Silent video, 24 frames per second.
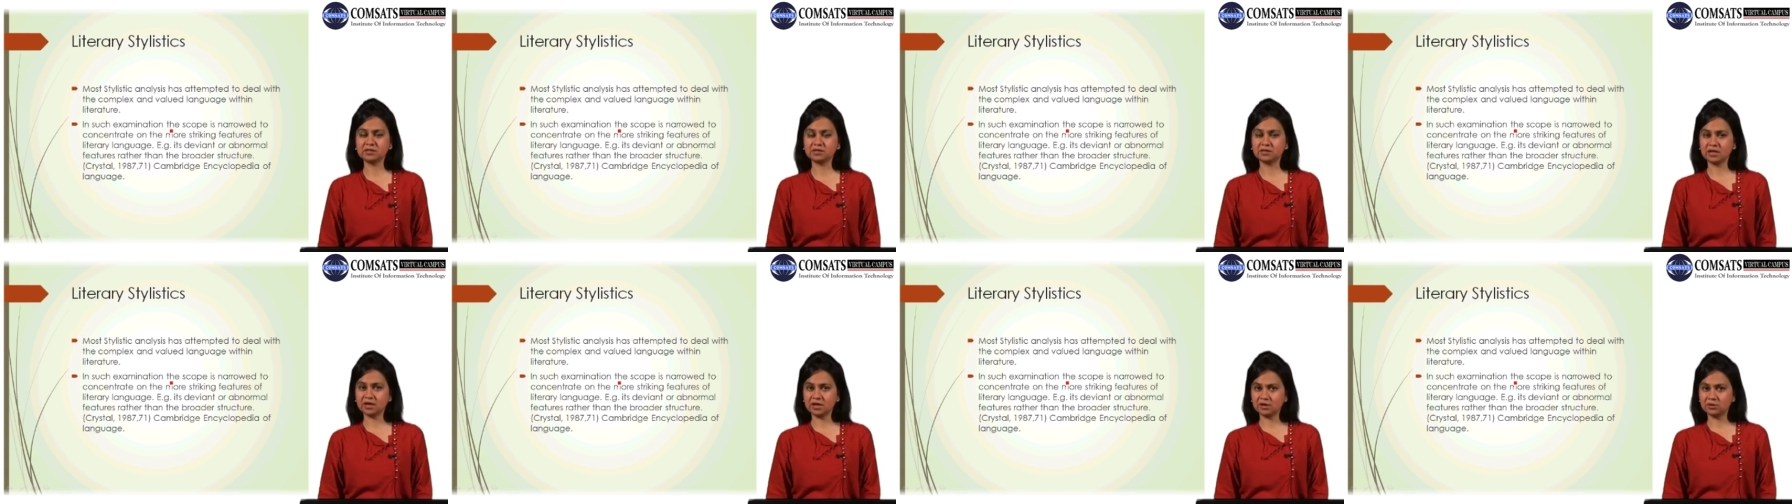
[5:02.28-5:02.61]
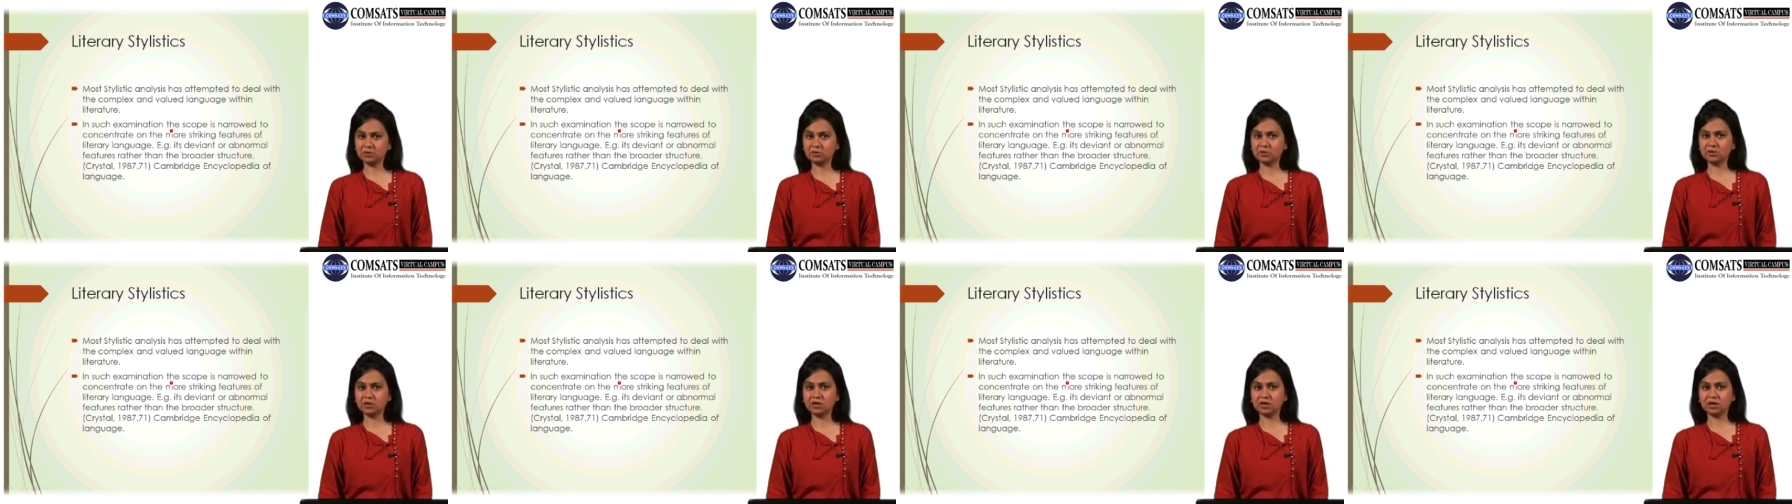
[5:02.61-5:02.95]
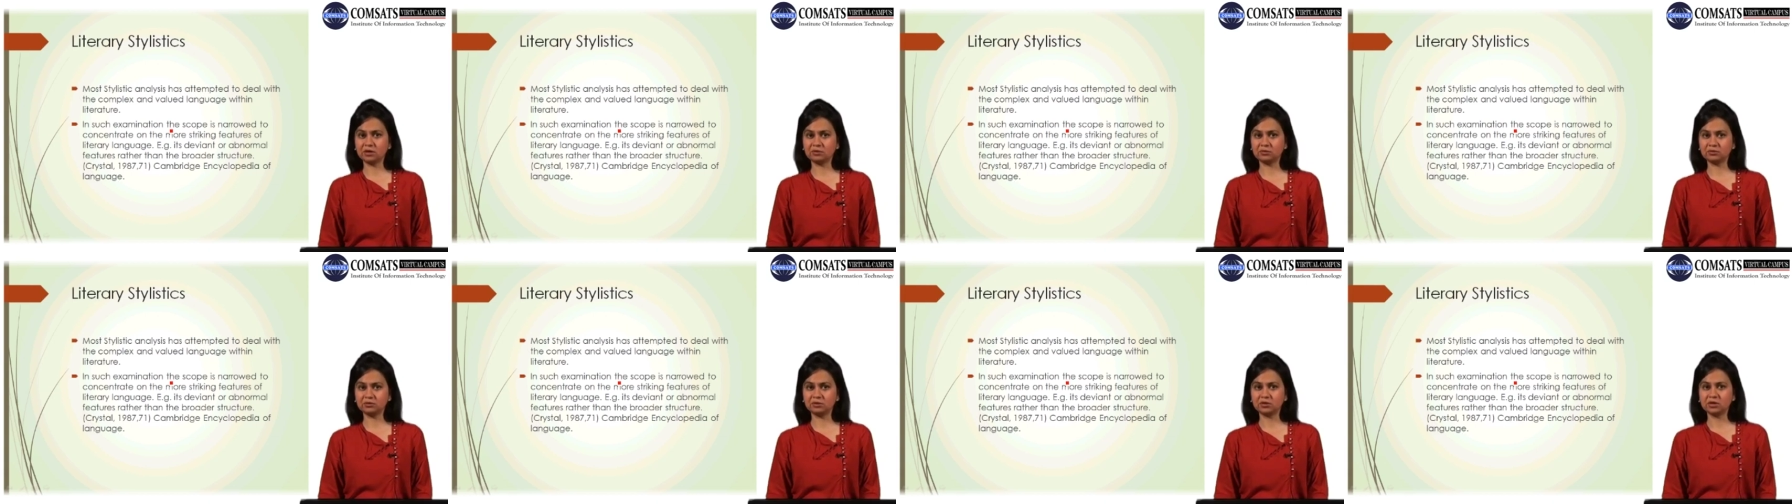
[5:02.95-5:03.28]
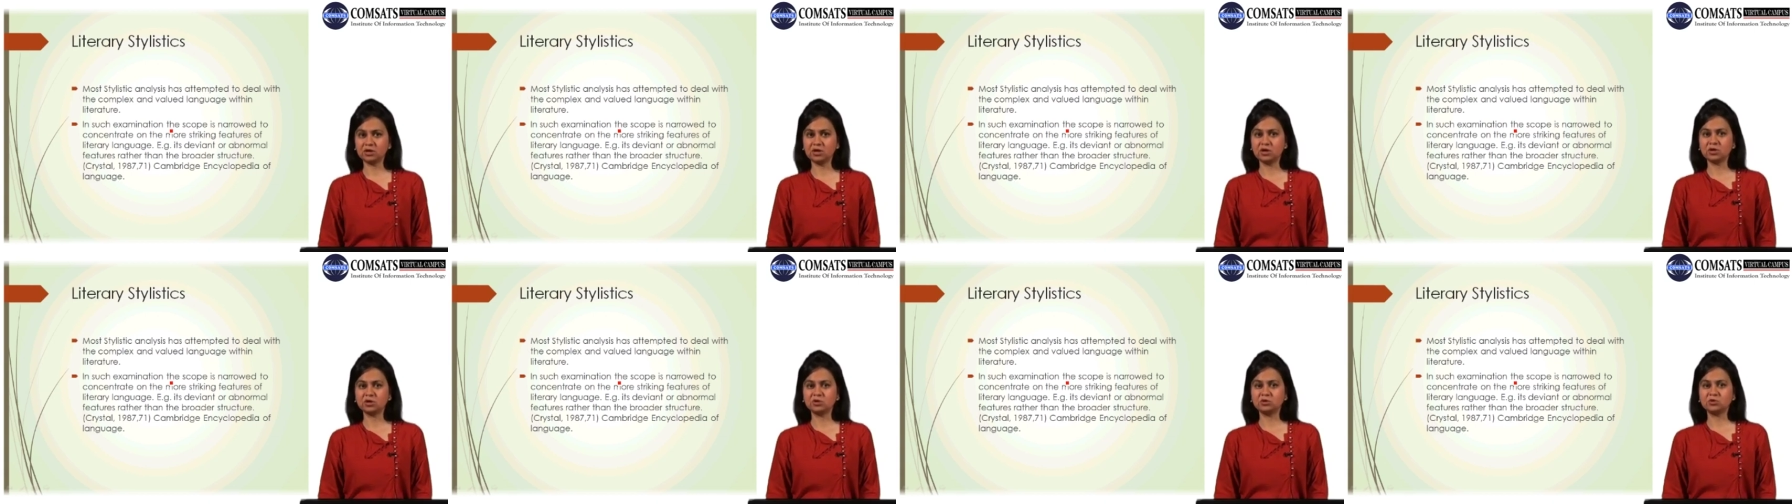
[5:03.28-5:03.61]
is narrowed down
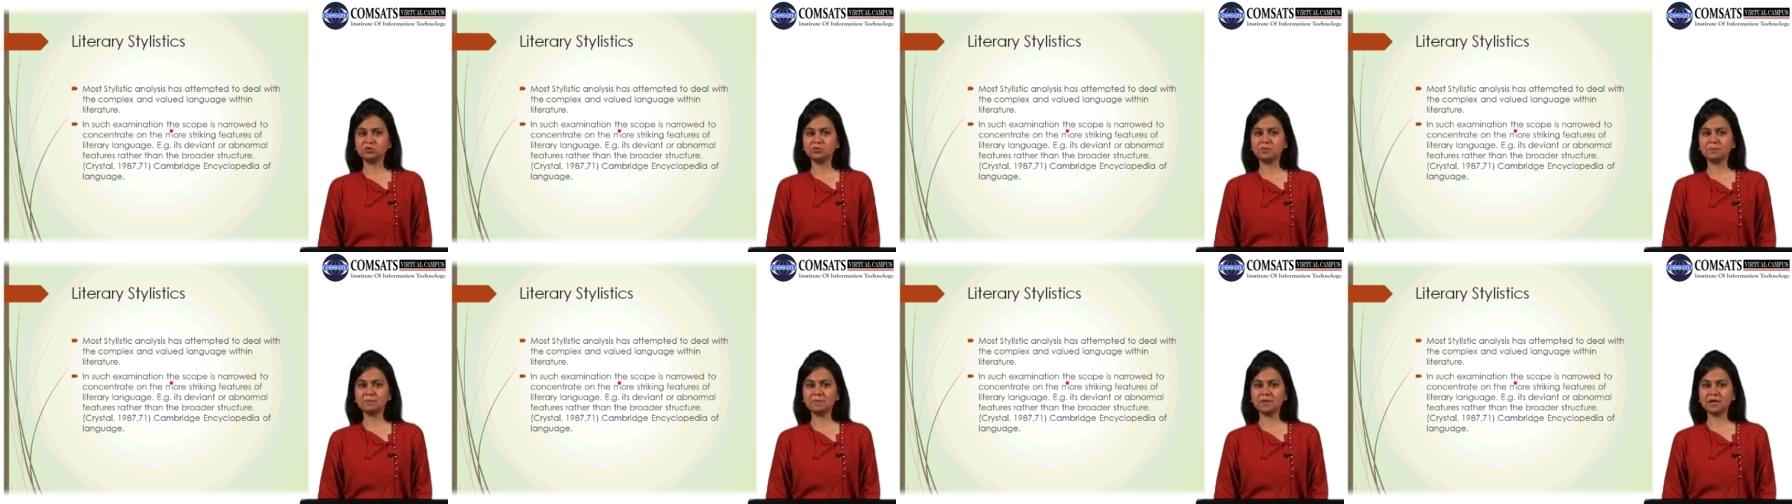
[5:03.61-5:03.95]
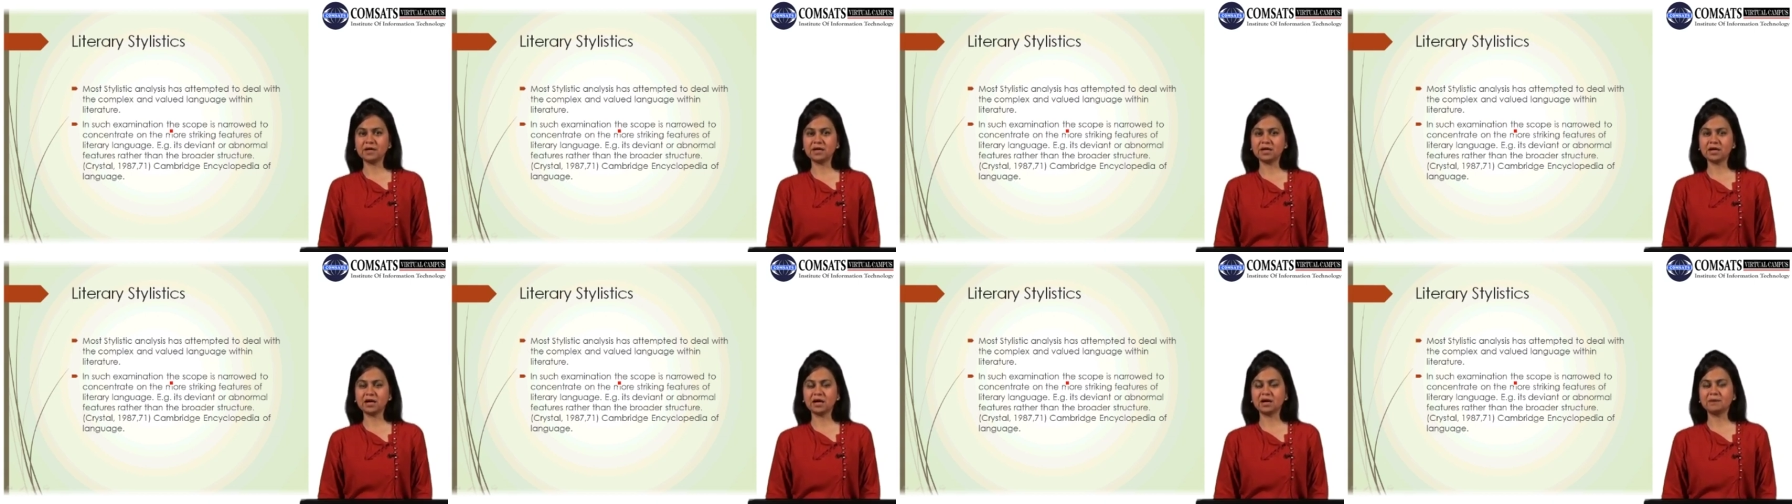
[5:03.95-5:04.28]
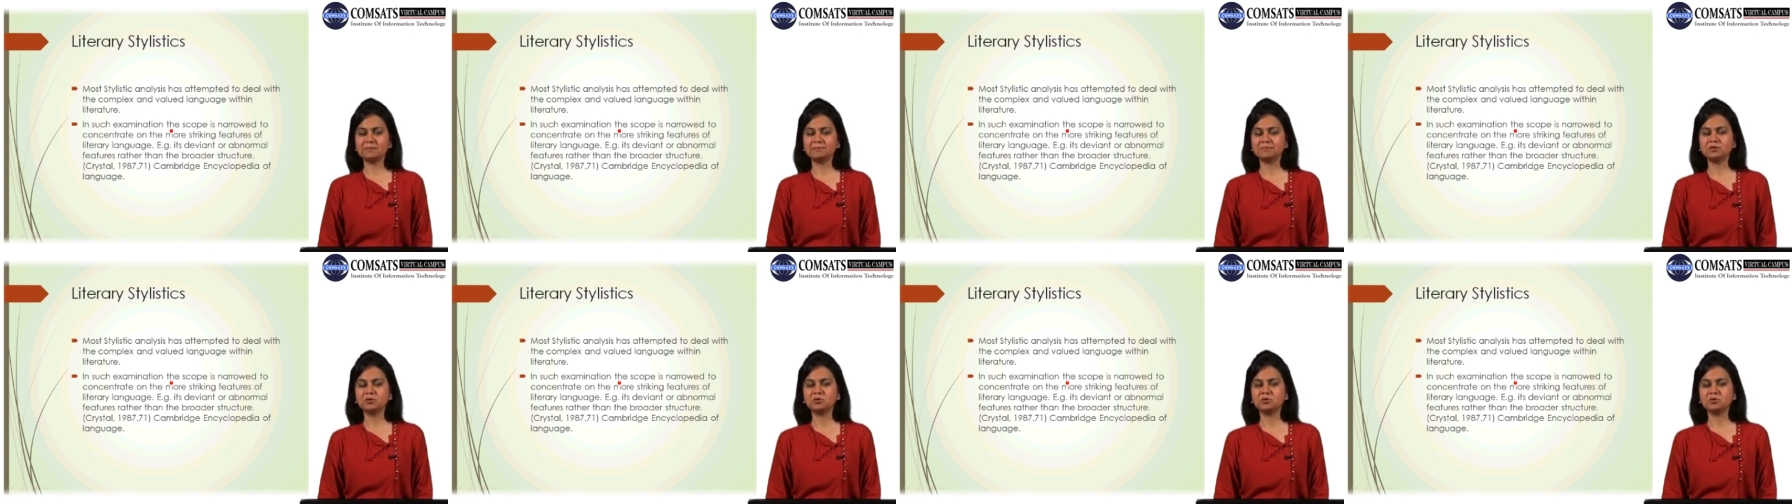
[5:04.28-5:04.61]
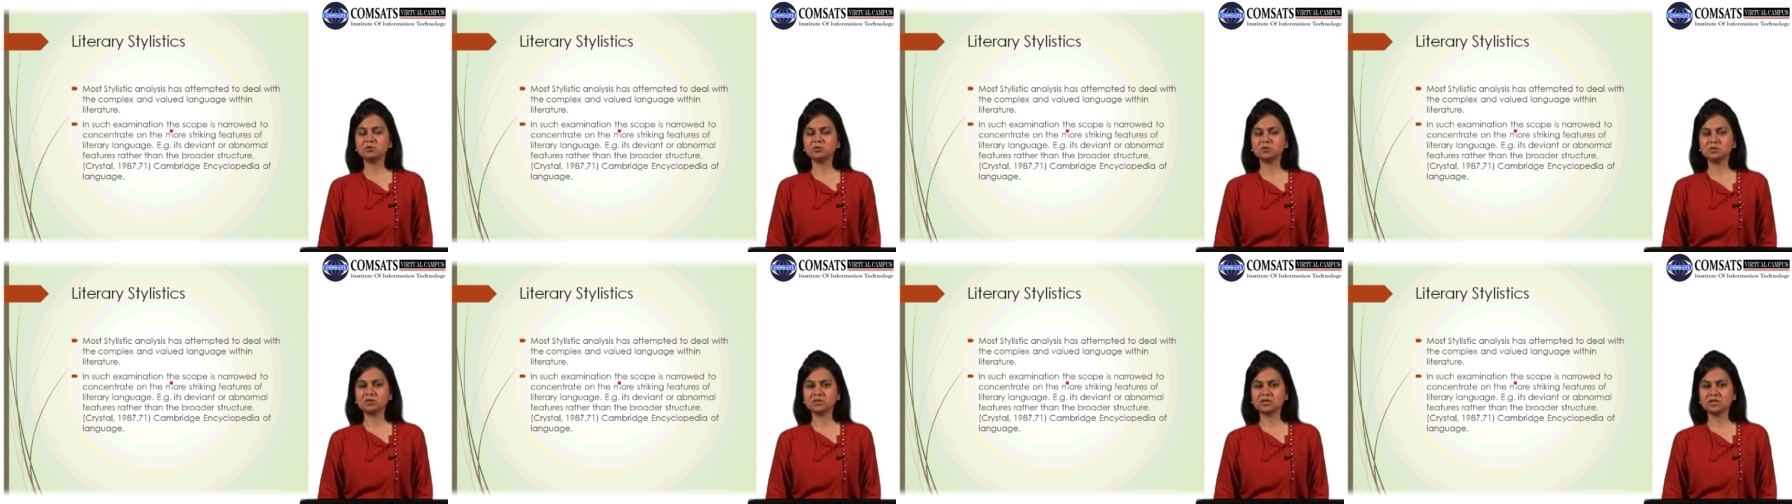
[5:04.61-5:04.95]
to pick up
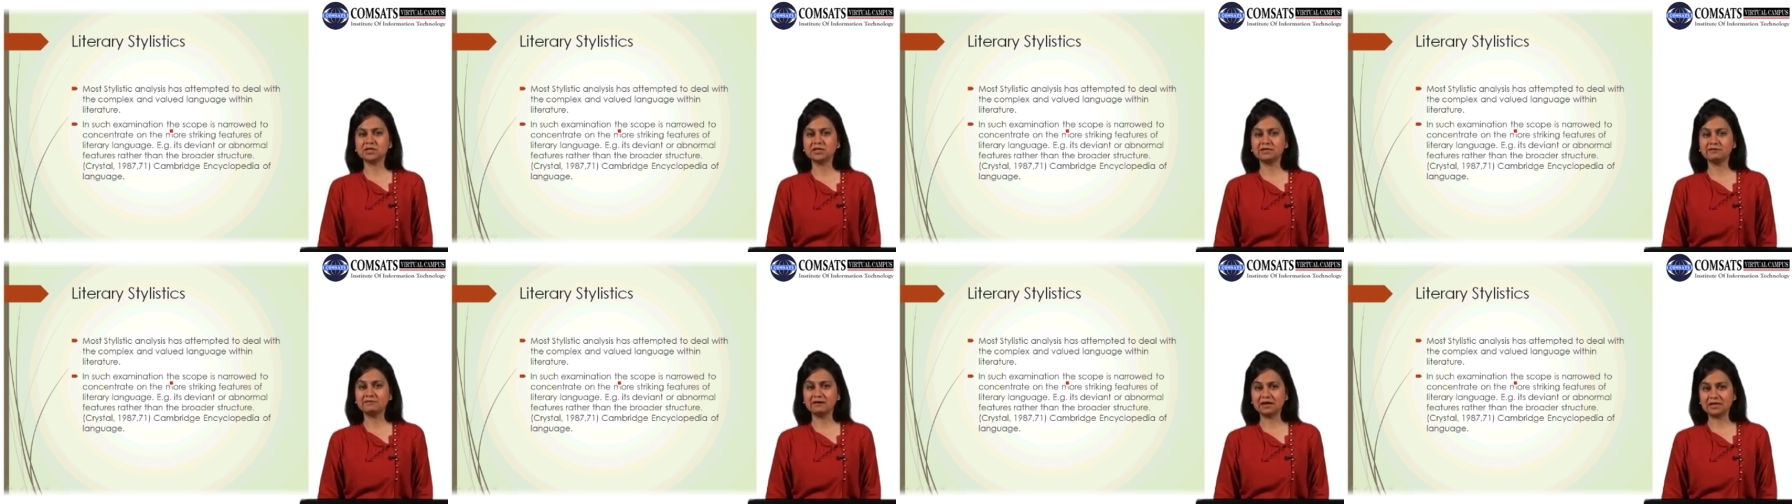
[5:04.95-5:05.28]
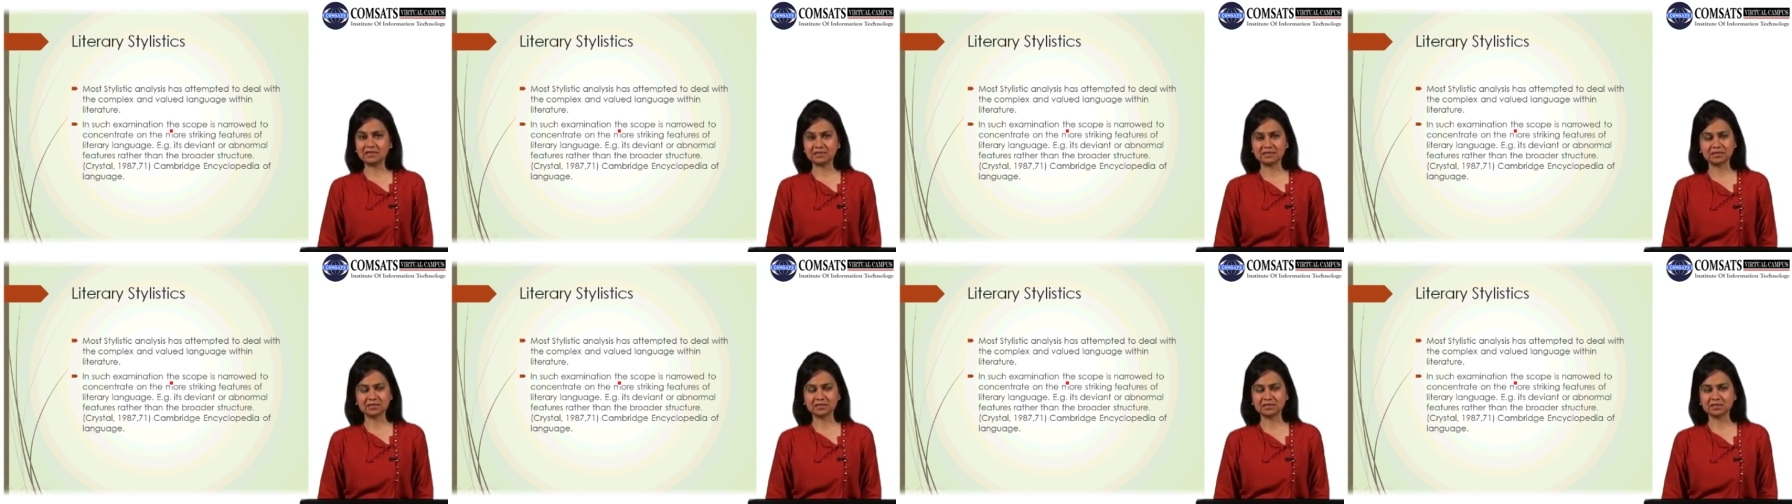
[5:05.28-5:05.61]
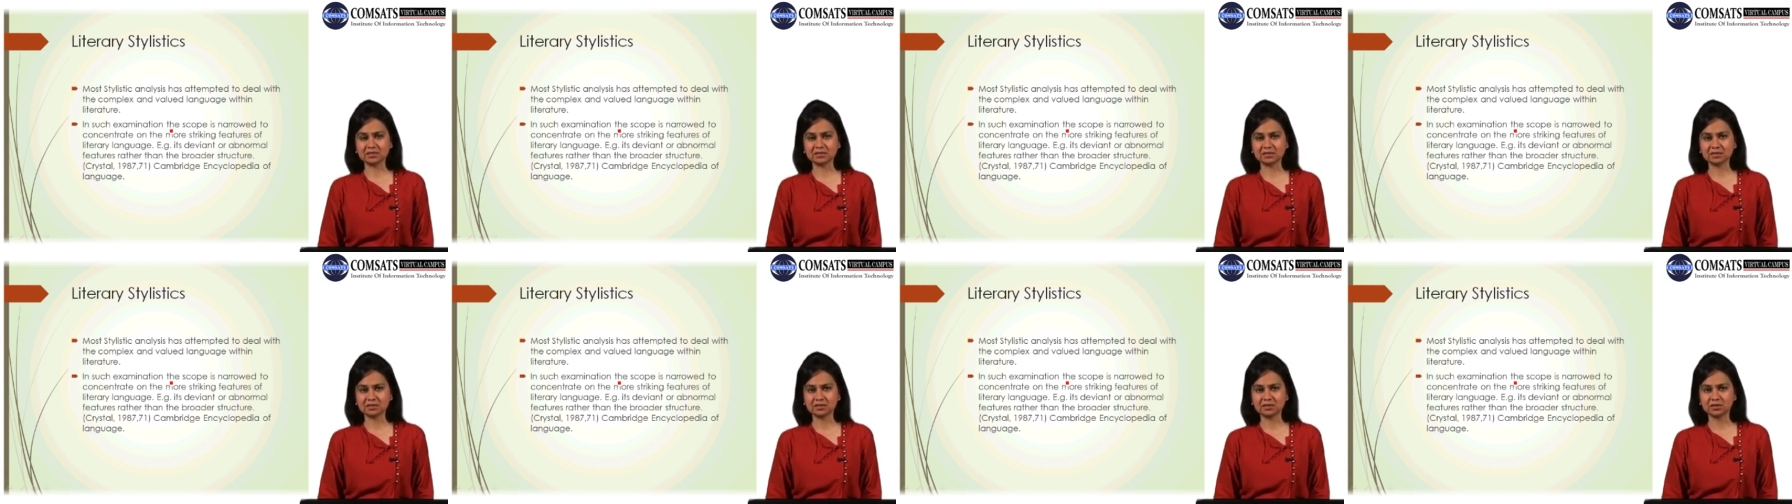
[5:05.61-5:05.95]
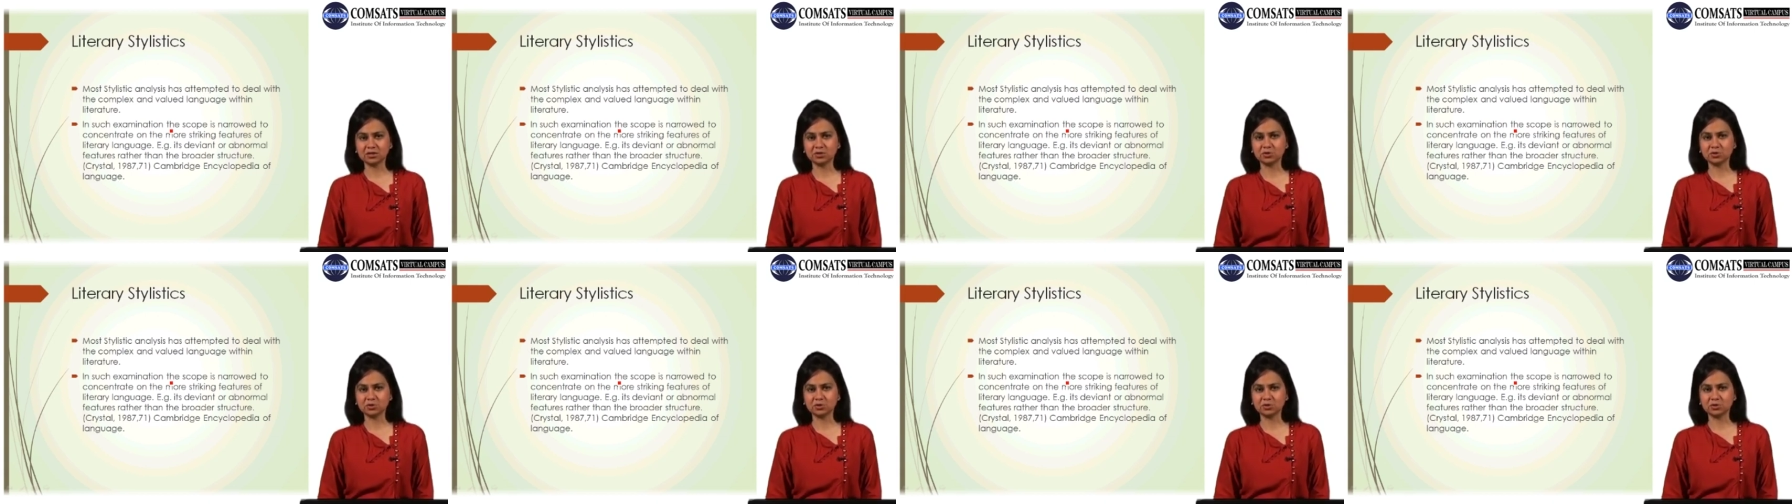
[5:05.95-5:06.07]
those devices,